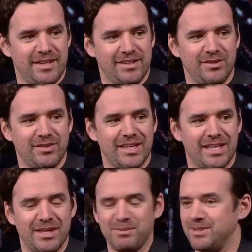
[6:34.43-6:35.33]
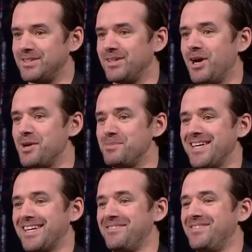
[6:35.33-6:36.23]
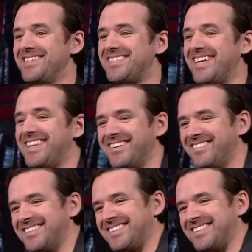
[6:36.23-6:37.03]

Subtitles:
I don't think he was 100% convinced either, was